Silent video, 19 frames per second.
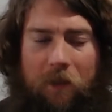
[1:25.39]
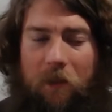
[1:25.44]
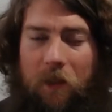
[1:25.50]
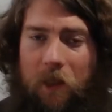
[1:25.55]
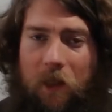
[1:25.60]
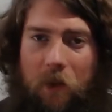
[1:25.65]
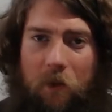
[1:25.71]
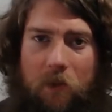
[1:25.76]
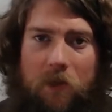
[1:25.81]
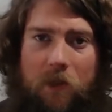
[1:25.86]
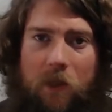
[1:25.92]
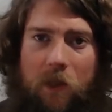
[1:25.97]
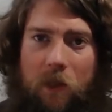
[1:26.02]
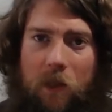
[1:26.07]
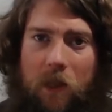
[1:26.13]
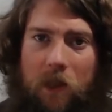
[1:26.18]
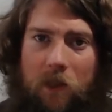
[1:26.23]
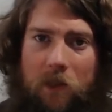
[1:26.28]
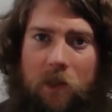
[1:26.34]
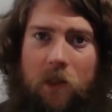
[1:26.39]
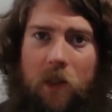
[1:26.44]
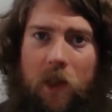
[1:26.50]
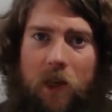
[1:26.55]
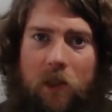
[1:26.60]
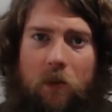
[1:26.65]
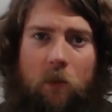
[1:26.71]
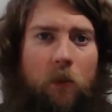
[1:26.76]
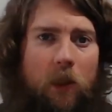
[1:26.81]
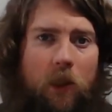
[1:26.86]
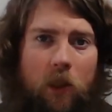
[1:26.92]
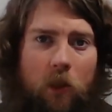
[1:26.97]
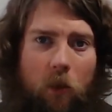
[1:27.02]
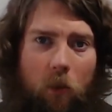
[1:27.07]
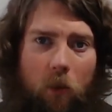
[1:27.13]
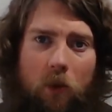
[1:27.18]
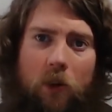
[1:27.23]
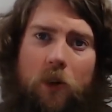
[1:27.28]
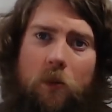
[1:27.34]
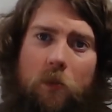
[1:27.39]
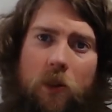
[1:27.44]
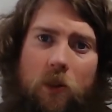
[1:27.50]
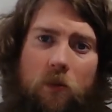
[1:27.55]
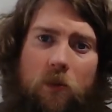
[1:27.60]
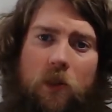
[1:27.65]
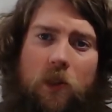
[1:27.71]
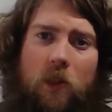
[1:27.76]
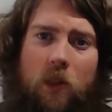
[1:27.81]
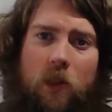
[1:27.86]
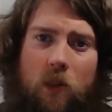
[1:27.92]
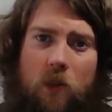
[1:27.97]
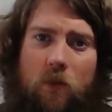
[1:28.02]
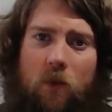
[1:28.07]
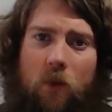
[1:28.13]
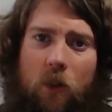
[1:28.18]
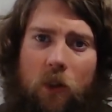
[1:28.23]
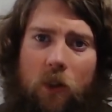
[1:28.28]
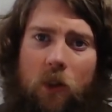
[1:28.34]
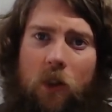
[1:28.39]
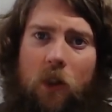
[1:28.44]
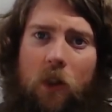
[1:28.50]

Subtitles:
Like I was saying last week, we're going to be using this for